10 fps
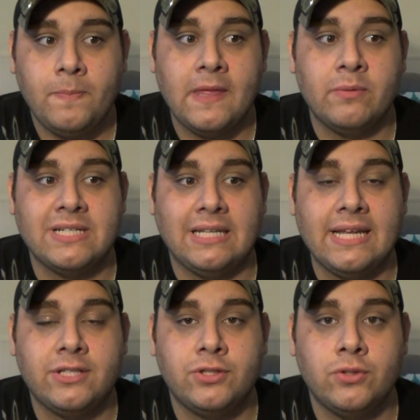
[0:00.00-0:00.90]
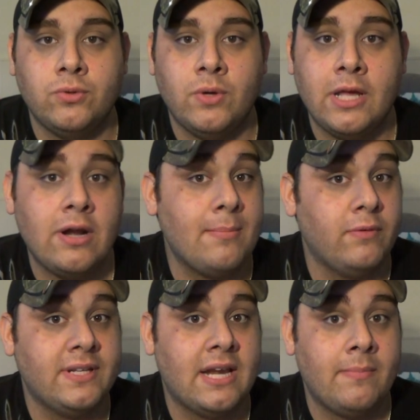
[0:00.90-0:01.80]
It was linked to Internet
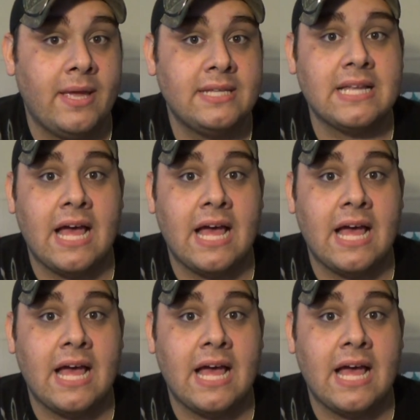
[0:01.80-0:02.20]
Movie Database,